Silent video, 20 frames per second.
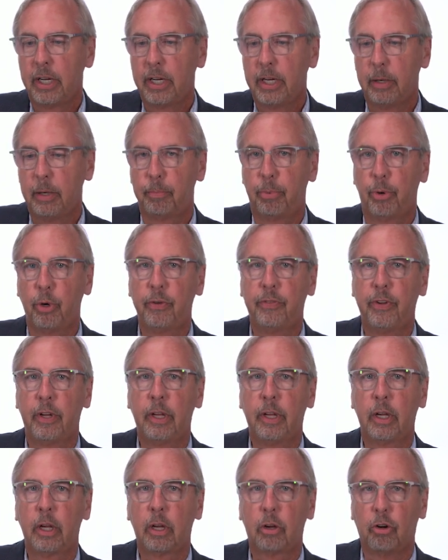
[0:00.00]

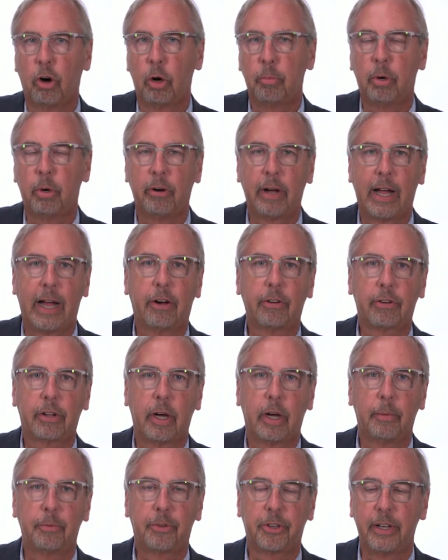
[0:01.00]
Improving Global
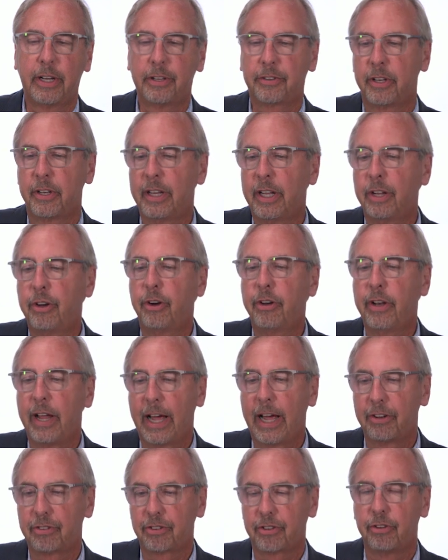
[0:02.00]
Outcomes, and it's an
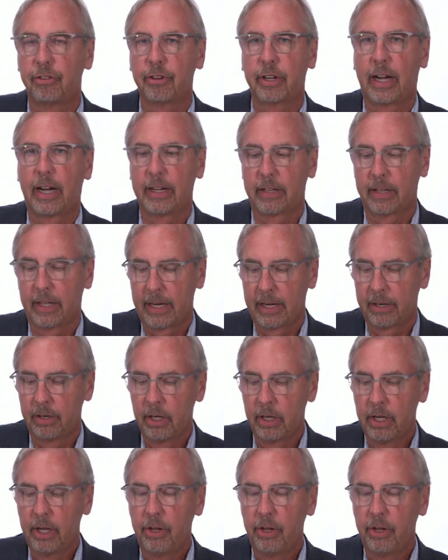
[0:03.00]
international guideline.